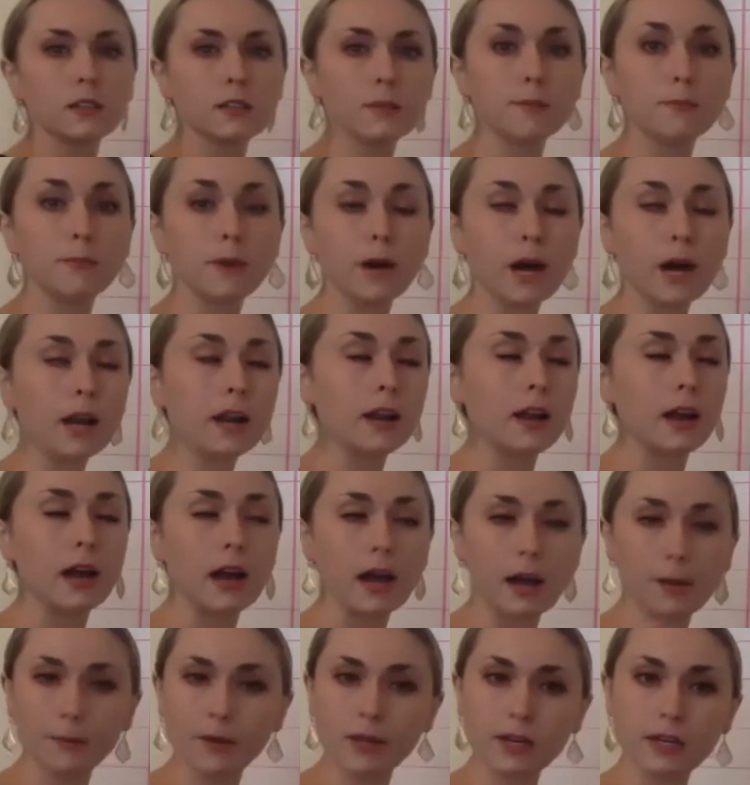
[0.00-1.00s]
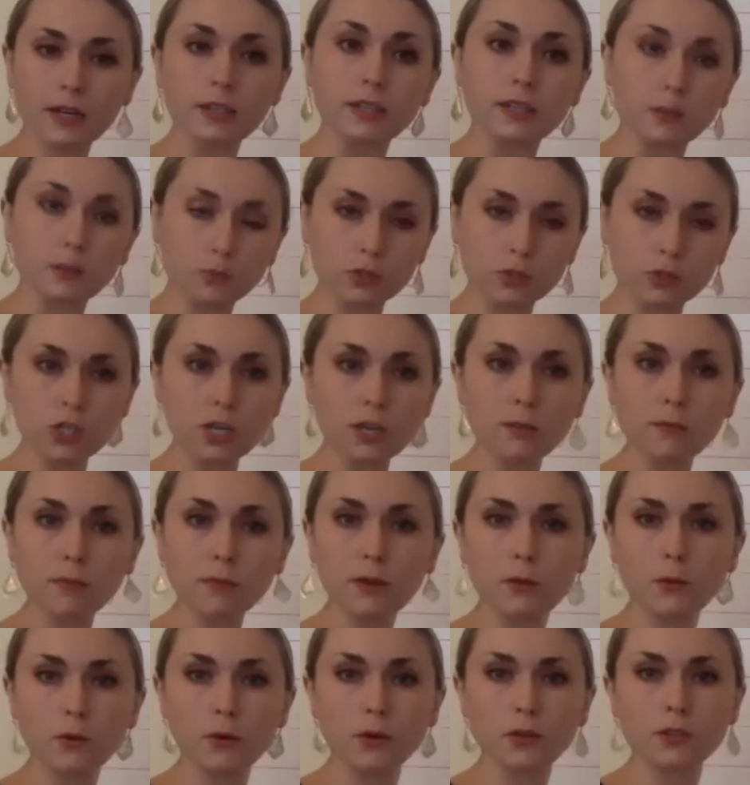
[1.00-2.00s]
But I'm gonna double check
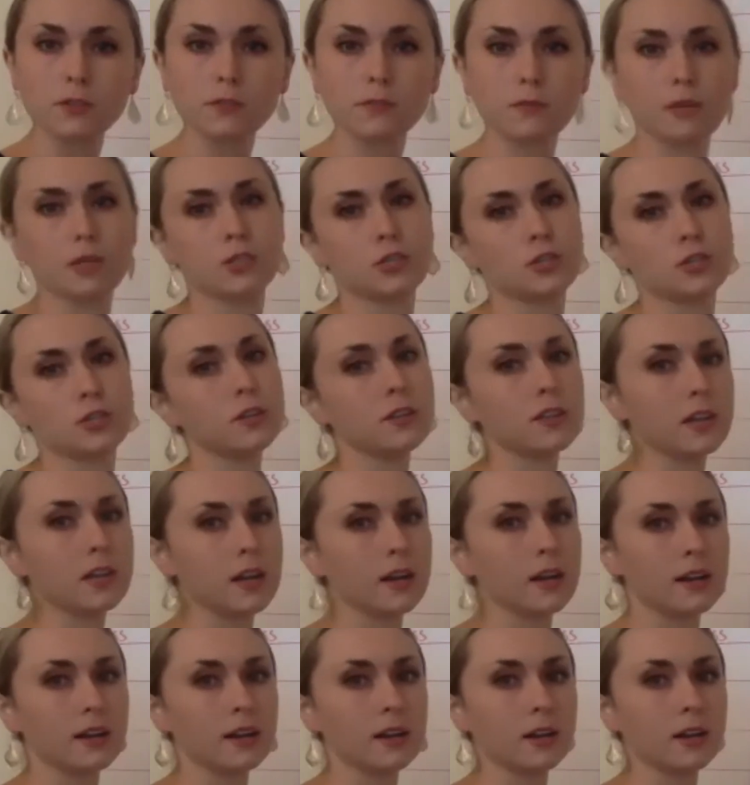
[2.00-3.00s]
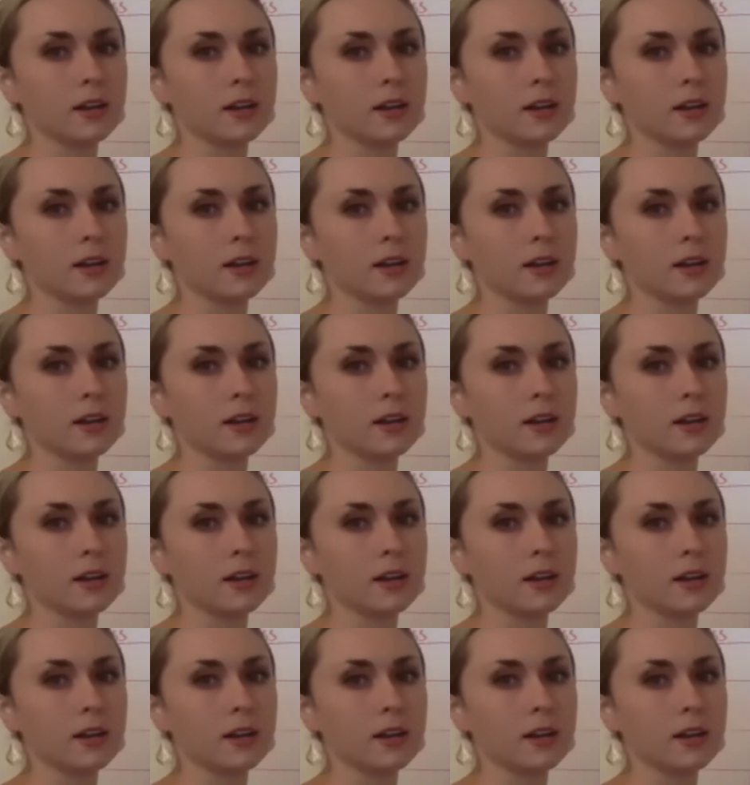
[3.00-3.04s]
my work to make sure that I did it